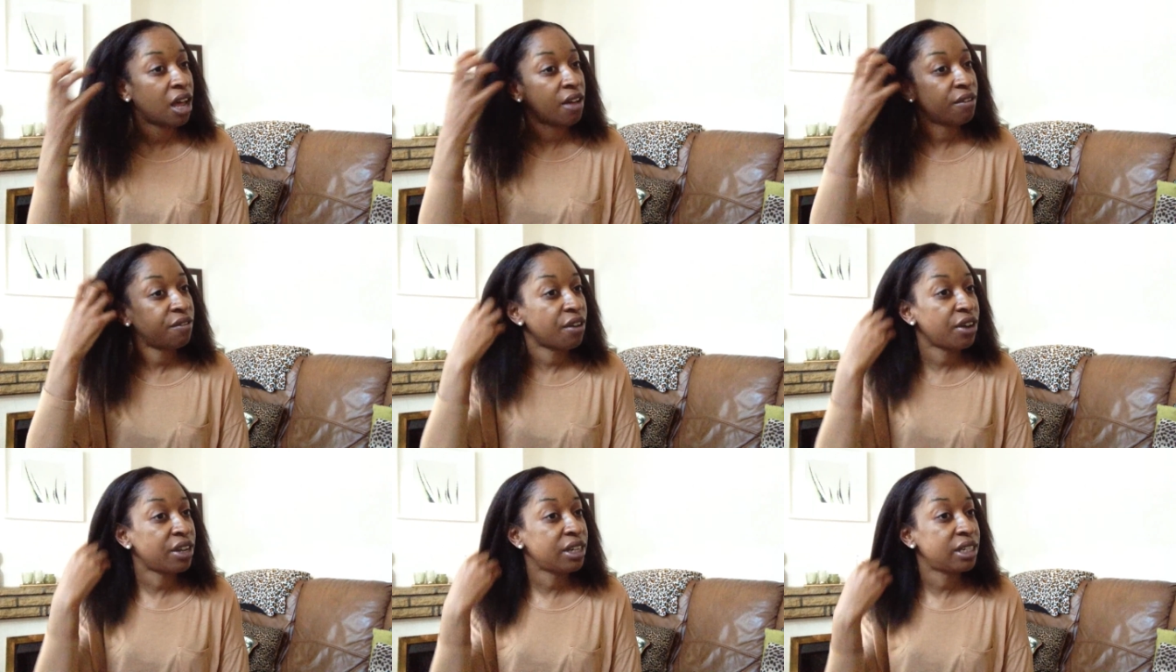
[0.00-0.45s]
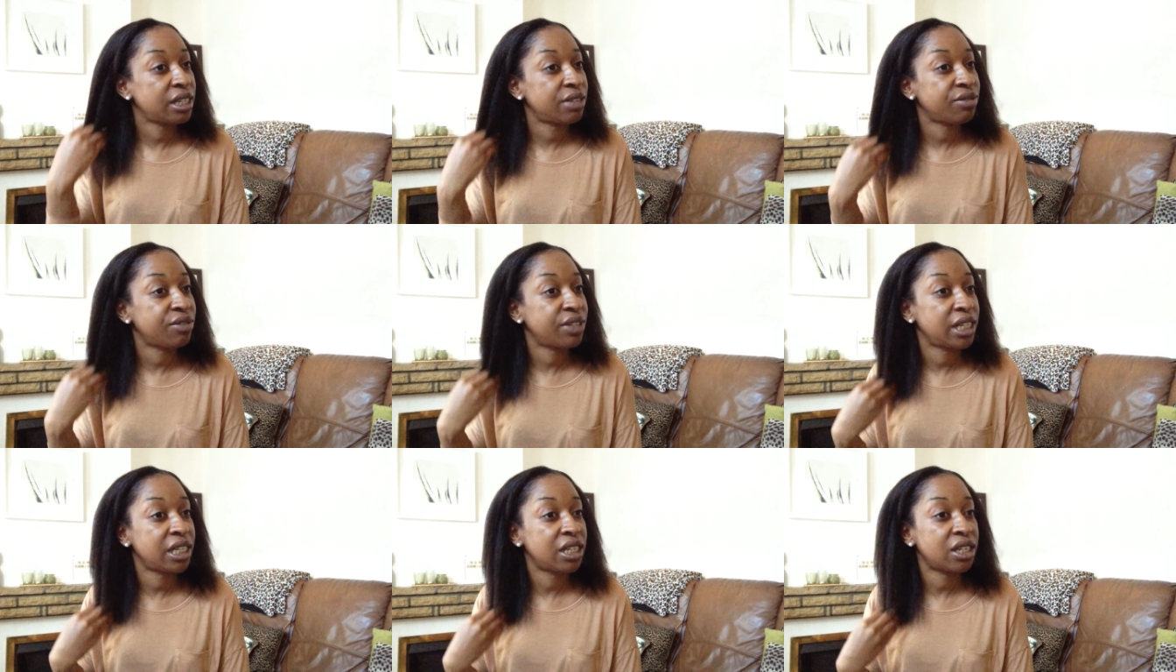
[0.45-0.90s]
I find it
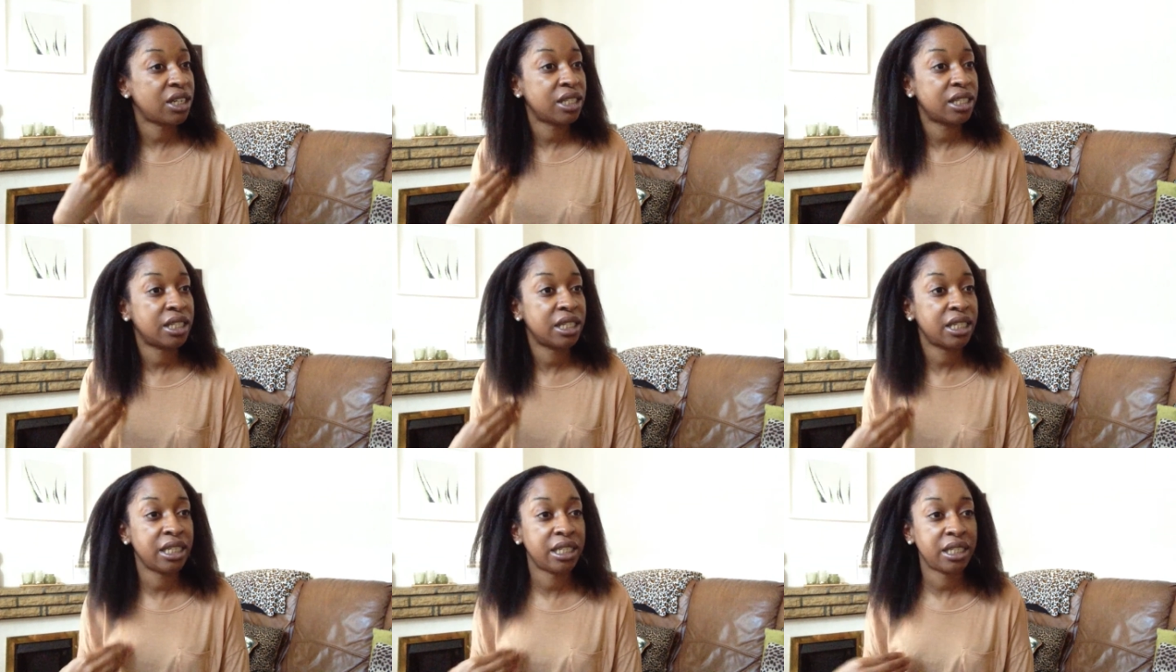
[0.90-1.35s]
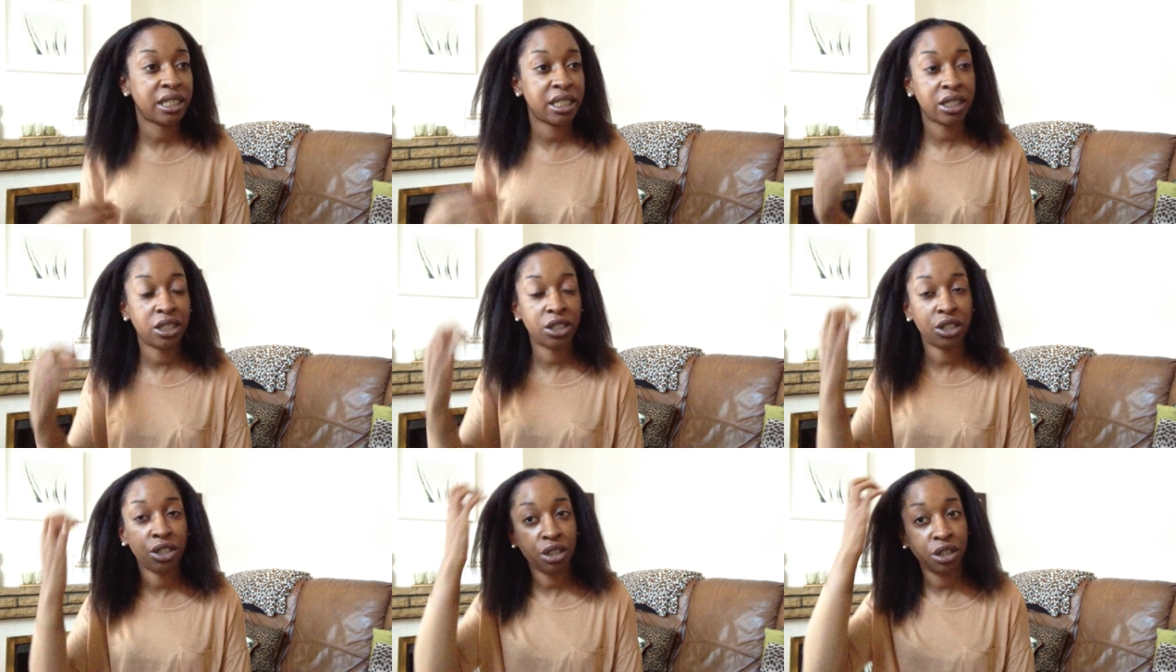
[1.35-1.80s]
really nice and
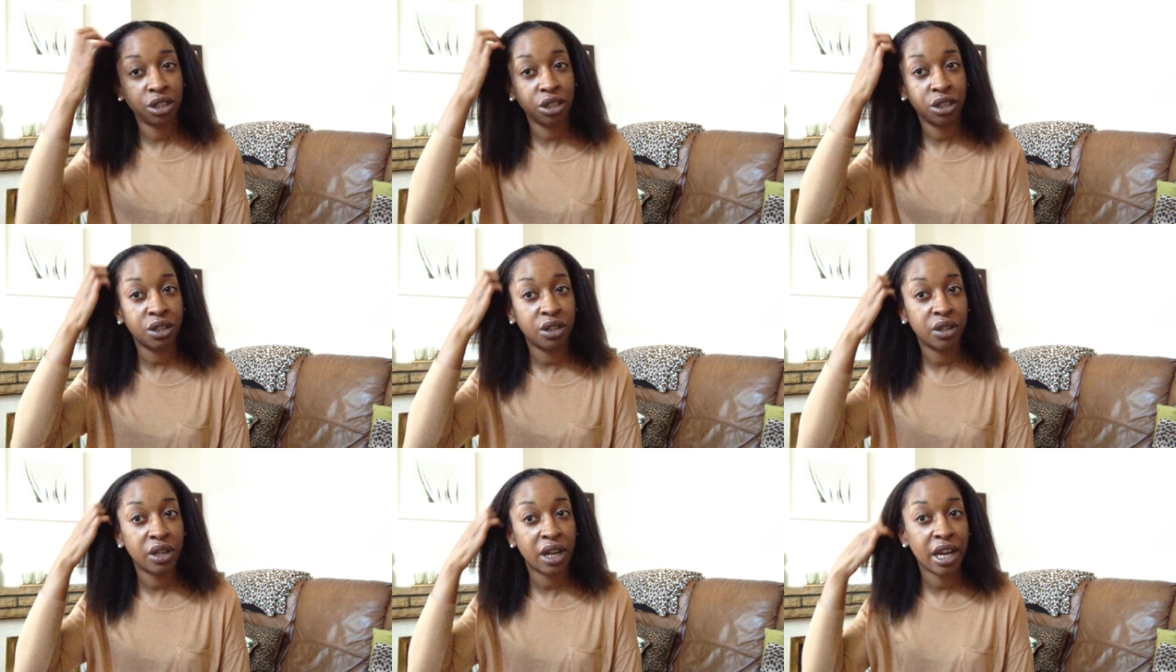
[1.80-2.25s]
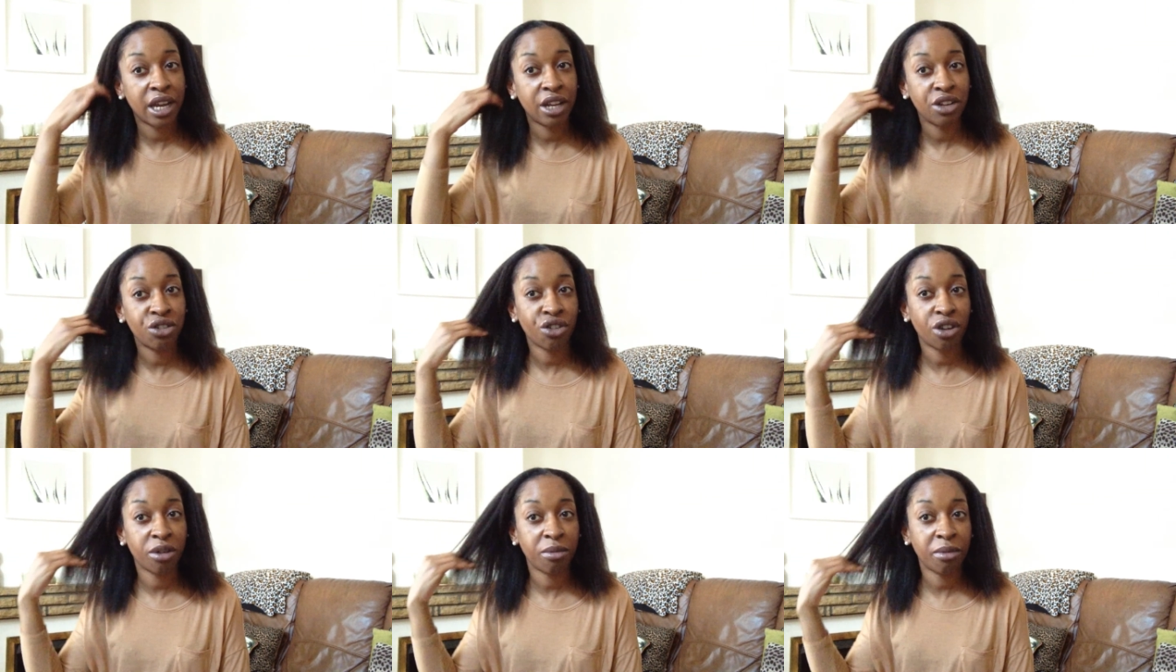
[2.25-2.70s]
easy to air
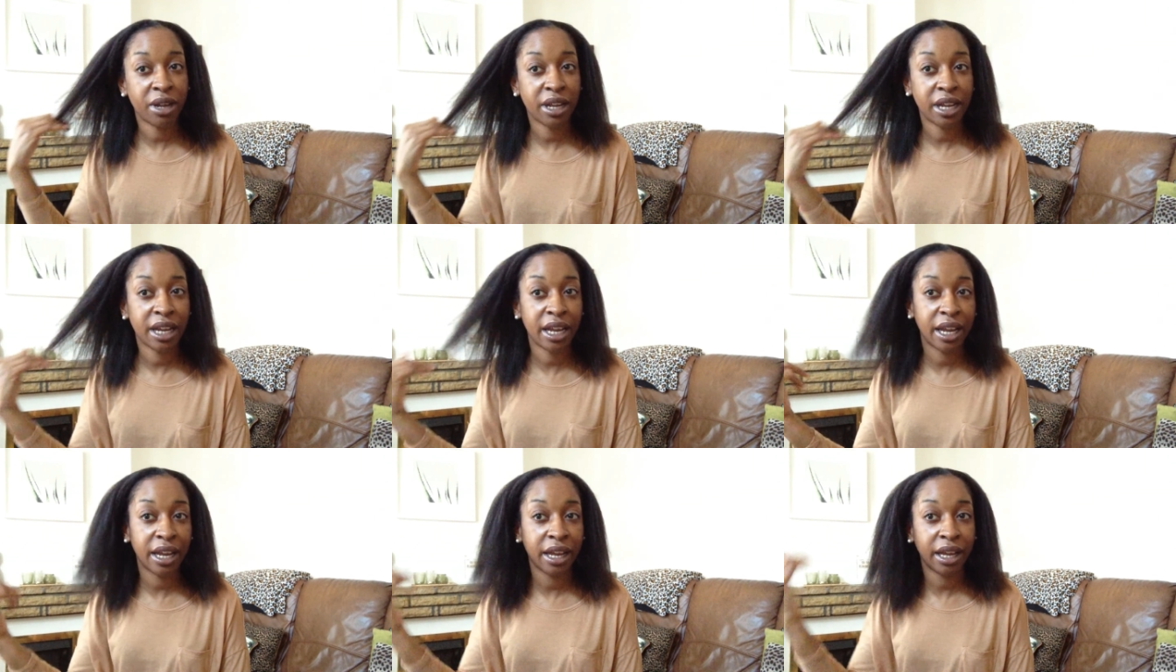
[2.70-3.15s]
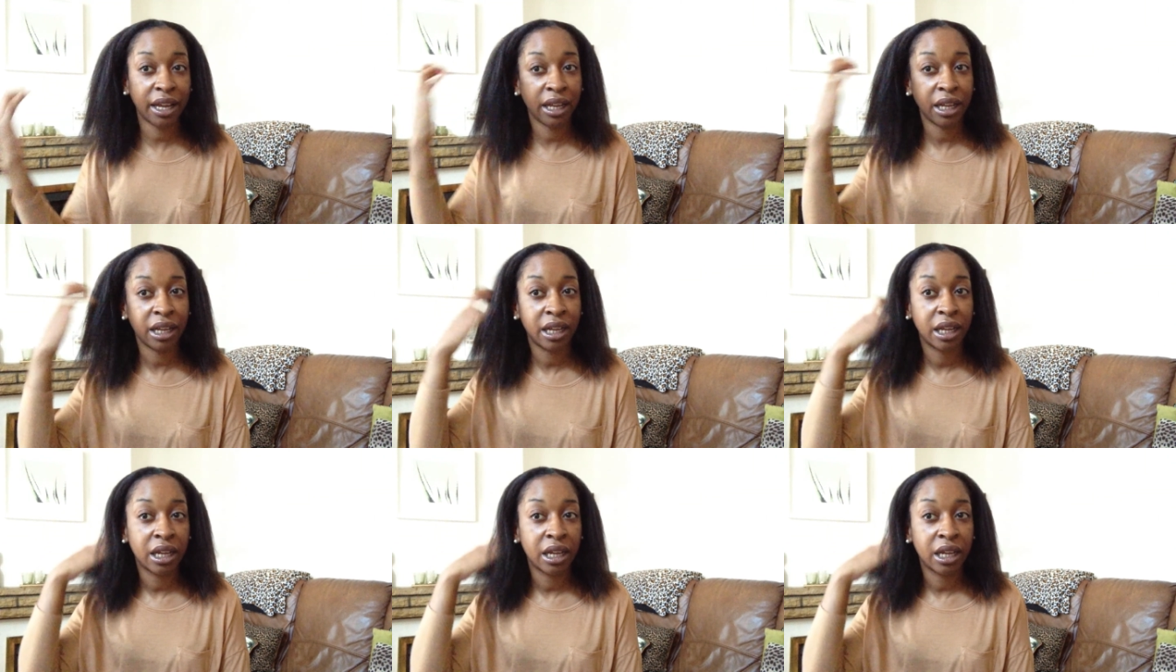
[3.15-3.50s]
dry my hair